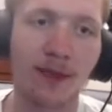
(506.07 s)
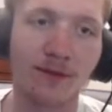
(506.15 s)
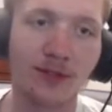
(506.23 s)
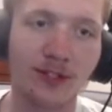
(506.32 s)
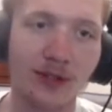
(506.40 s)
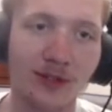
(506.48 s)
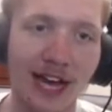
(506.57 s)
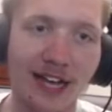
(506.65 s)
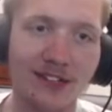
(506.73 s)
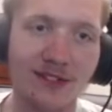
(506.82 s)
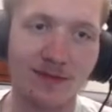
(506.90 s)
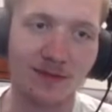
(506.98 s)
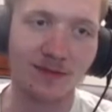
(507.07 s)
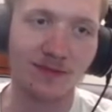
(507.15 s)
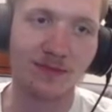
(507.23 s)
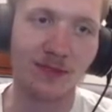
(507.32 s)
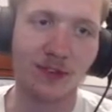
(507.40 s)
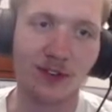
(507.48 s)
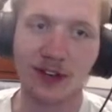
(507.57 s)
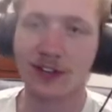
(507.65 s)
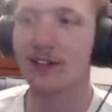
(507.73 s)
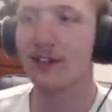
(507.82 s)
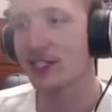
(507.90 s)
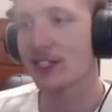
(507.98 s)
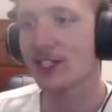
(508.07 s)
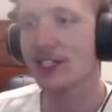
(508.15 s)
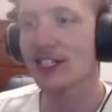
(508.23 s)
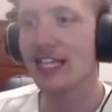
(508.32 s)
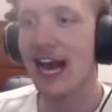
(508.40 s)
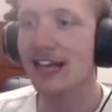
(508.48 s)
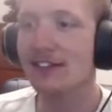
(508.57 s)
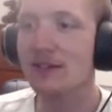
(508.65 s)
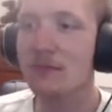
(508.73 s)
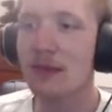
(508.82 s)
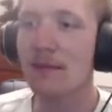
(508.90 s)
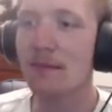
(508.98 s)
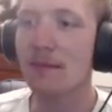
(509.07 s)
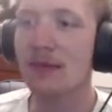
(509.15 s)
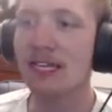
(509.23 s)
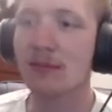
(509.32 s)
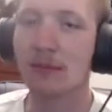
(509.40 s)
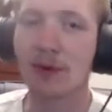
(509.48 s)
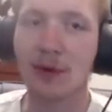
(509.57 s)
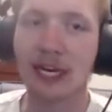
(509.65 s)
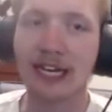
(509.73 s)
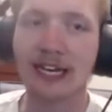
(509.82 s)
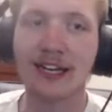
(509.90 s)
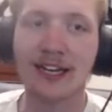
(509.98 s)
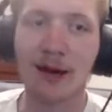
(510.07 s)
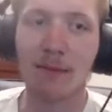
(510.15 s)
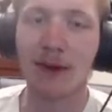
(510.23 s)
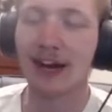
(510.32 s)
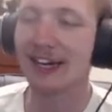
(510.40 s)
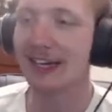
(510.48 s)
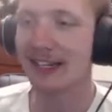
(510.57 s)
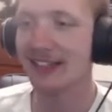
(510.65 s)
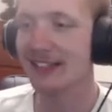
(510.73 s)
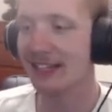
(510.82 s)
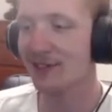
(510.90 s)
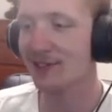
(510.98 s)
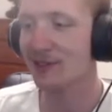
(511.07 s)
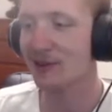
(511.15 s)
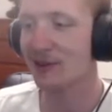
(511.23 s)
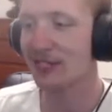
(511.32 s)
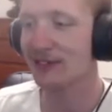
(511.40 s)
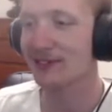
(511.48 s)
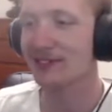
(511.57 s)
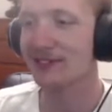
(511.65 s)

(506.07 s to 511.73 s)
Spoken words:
So that's fun. It's because he hasn't met me, boy. Come on. Like, for real.